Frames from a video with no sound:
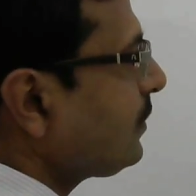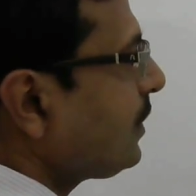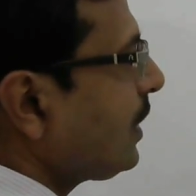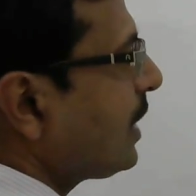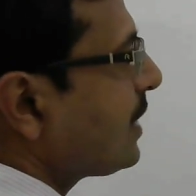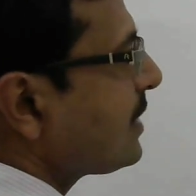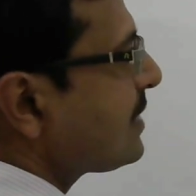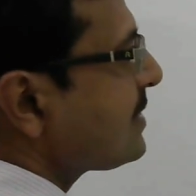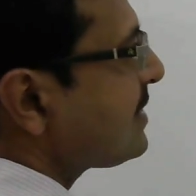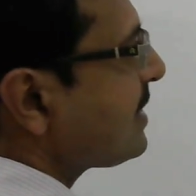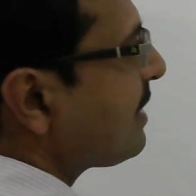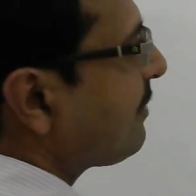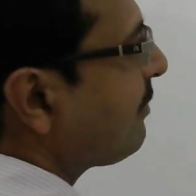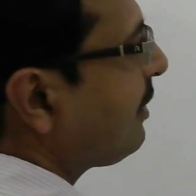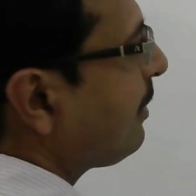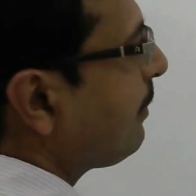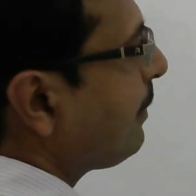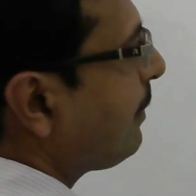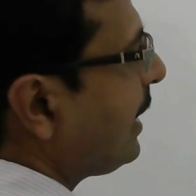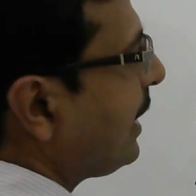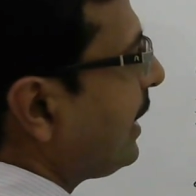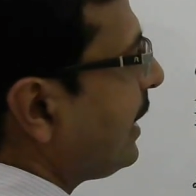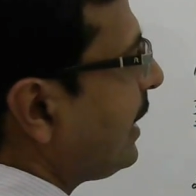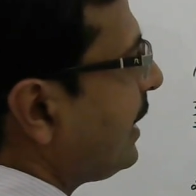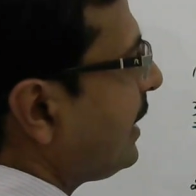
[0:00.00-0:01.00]
7 by
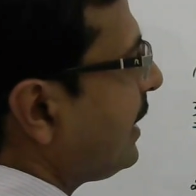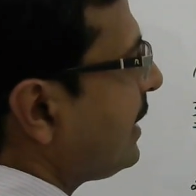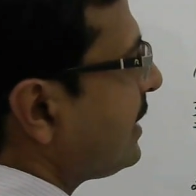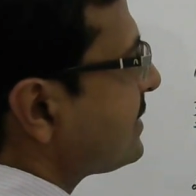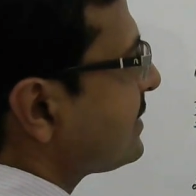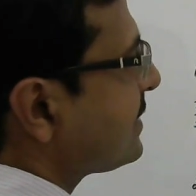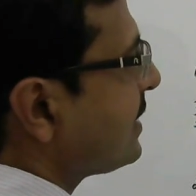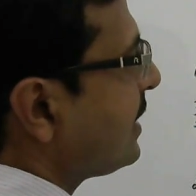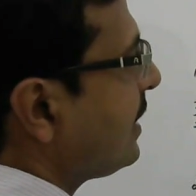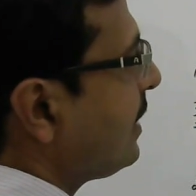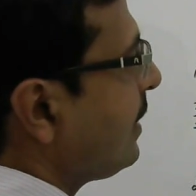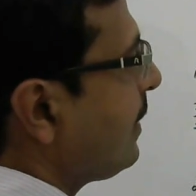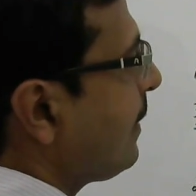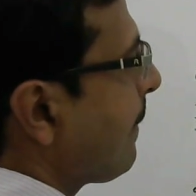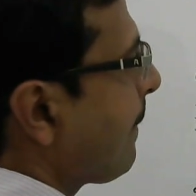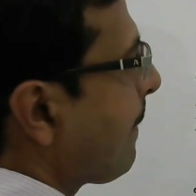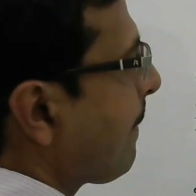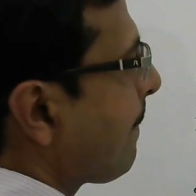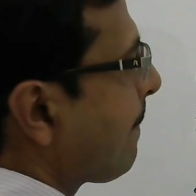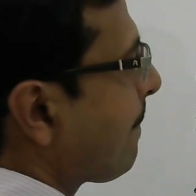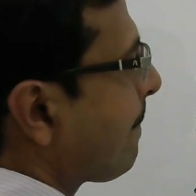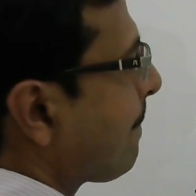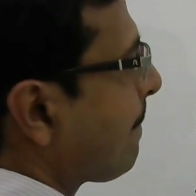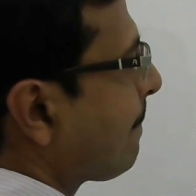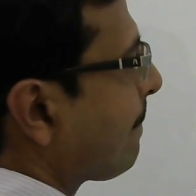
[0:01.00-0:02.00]
8 is the
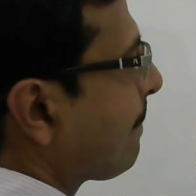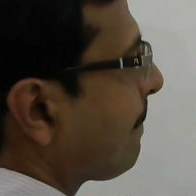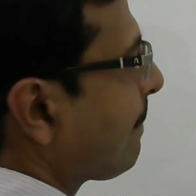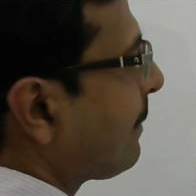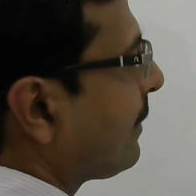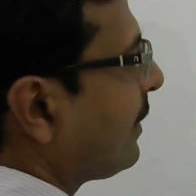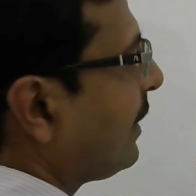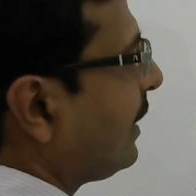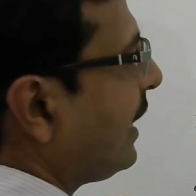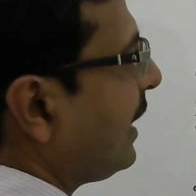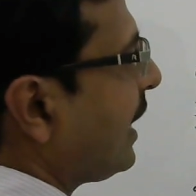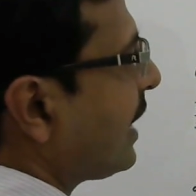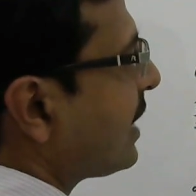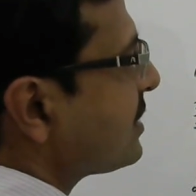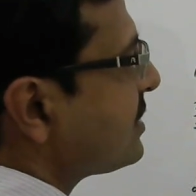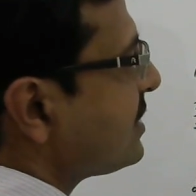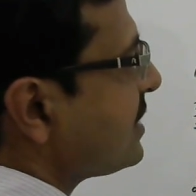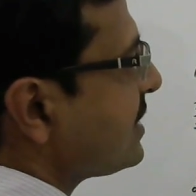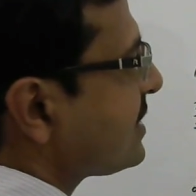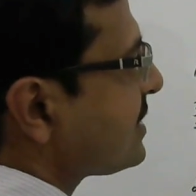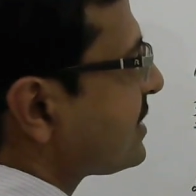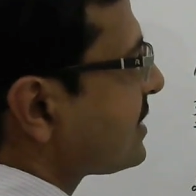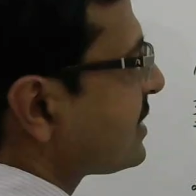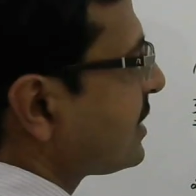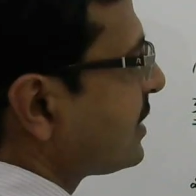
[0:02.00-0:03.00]

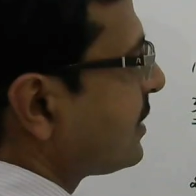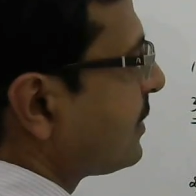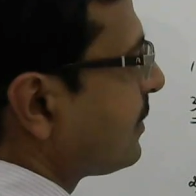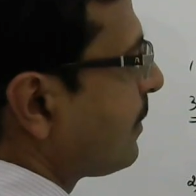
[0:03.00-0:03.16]
largest.